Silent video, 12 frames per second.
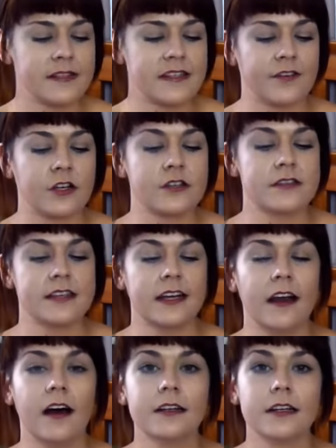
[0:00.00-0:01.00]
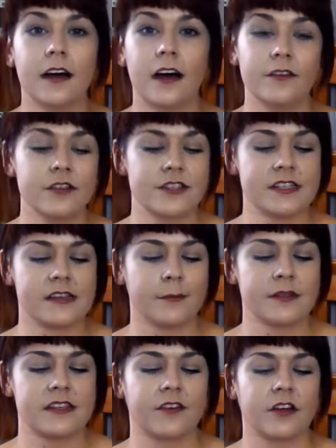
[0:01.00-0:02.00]
7 concealer. I've used this number
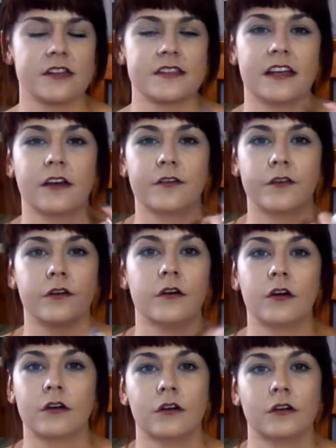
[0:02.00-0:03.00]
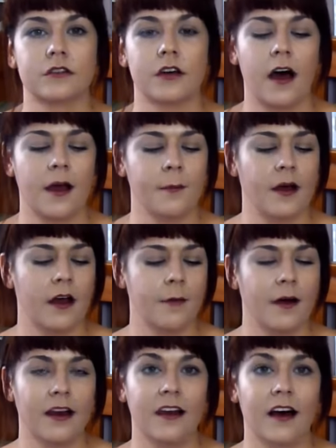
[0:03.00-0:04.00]
7 concealer for a long, long time.
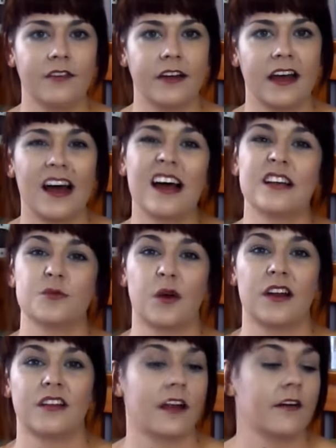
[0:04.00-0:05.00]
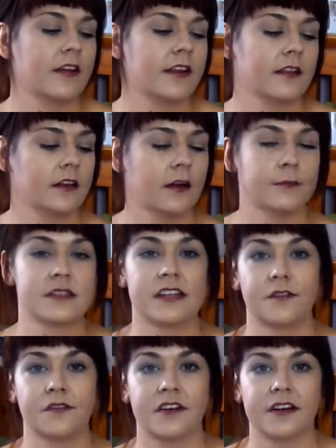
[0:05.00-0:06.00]
I love it, as well as loving the number
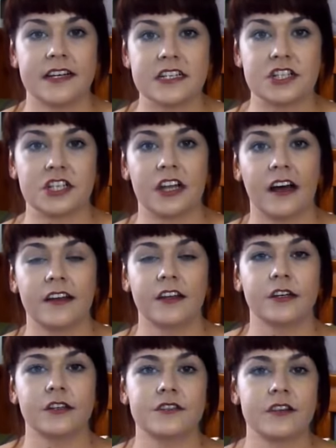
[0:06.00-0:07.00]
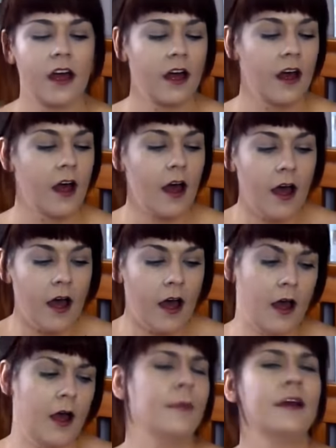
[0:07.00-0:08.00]
7 foundation that I use.
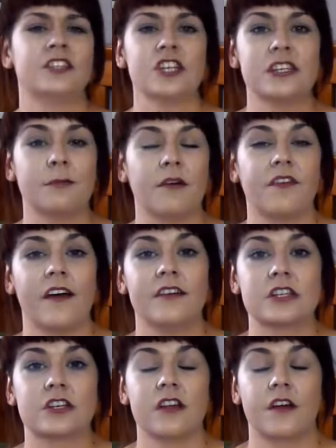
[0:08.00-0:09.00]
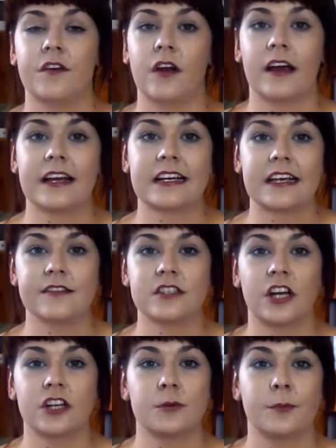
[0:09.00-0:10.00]
It's just in my favourites because I feel like it gives
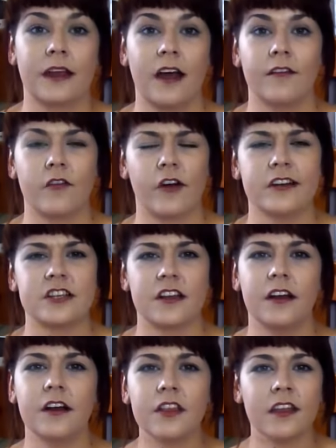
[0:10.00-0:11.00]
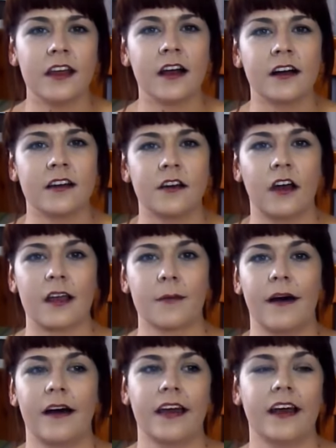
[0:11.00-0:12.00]
such a big coverage. The only thing I don't like
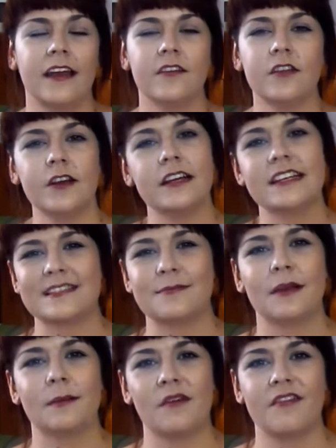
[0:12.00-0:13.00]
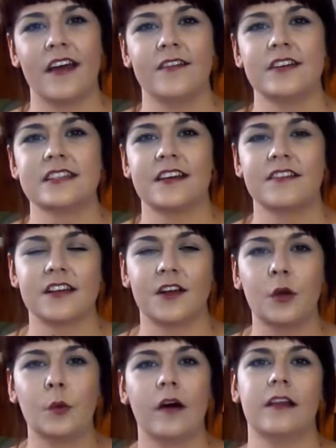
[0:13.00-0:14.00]
about it, even though it is in my favourites, there is
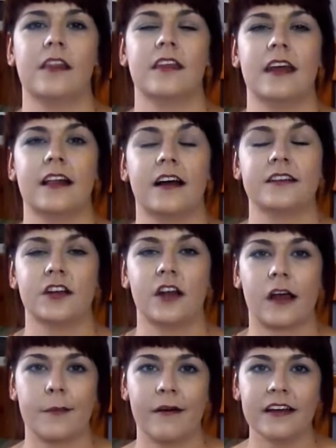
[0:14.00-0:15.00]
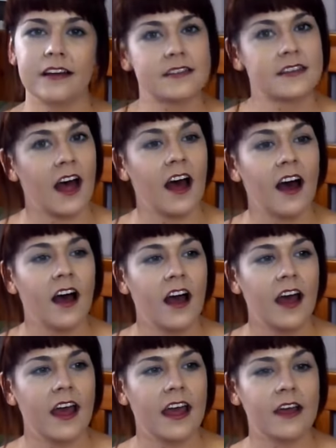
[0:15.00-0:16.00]
only one thing I don't like about it, is that
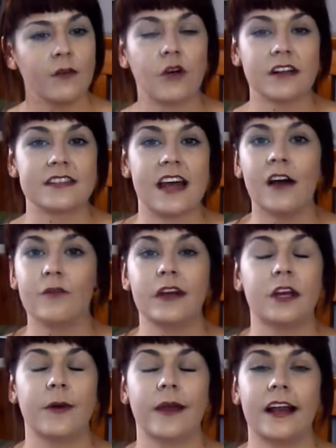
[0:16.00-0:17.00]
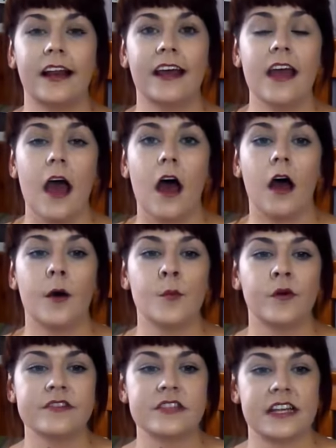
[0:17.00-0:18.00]
it runs out really quickly.
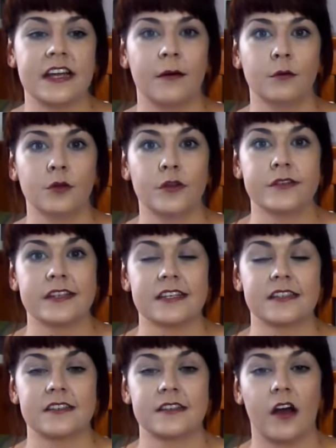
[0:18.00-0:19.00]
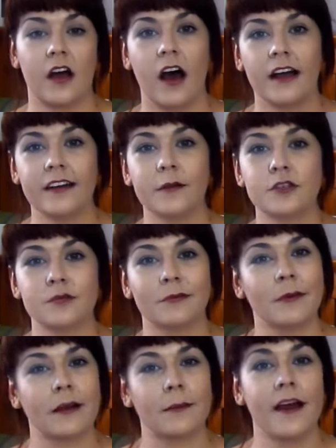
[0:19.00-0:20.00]
Obviously, I will use this. I don't do my
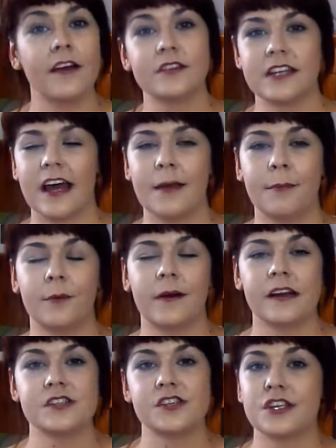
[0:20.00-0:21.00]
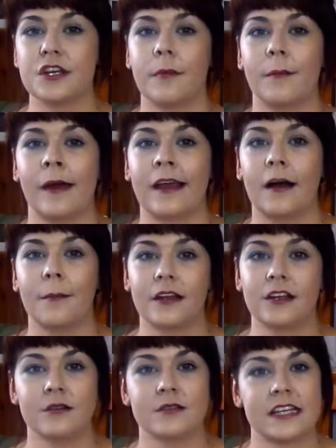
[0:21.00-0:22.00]
makeup every day, but when I do my makeup, I
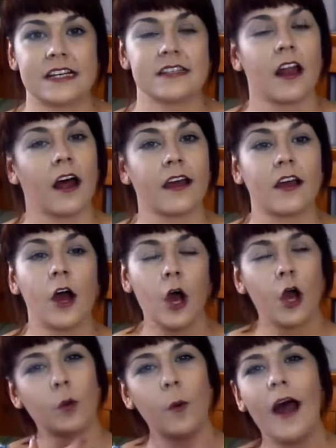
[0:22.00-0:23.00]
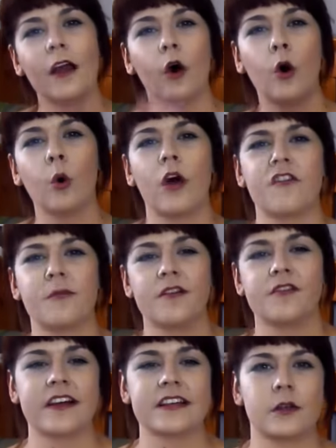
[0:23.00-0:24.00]
use this like quite a lot all over my
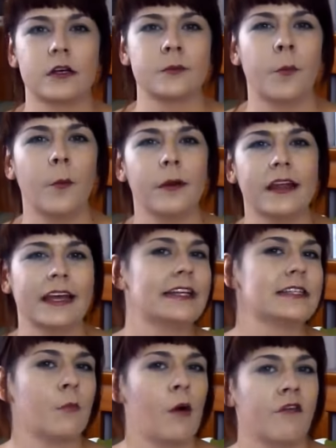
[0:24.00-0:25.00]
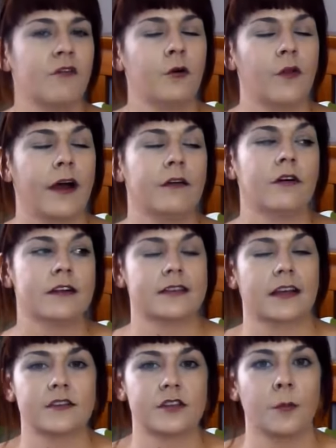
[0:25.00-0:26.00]
face. So it probably is my fault that it runs
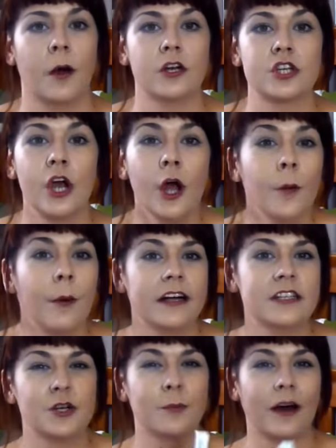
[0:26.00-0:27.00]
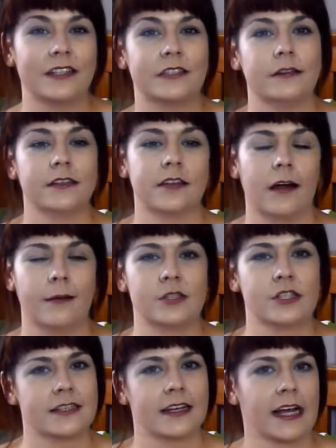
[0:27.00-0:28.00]
out so much. But I do buy two at a time
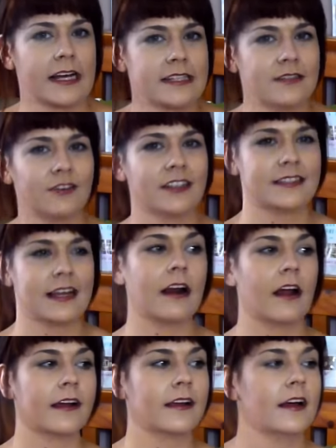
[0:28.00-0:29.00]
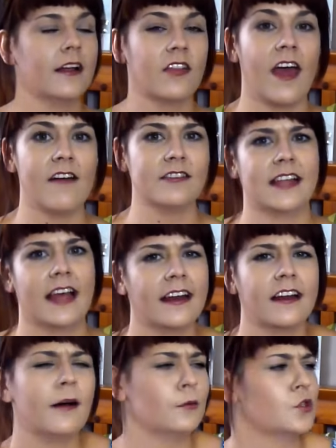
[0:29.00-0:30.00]
just in case it runs out like there and then.
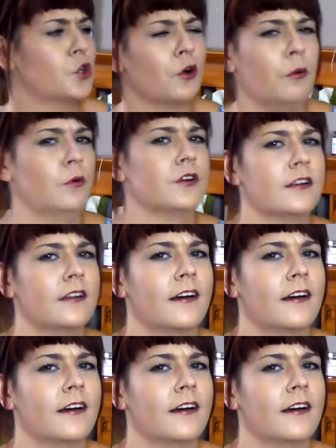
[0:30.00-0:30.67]
I'm sure it wouldn't.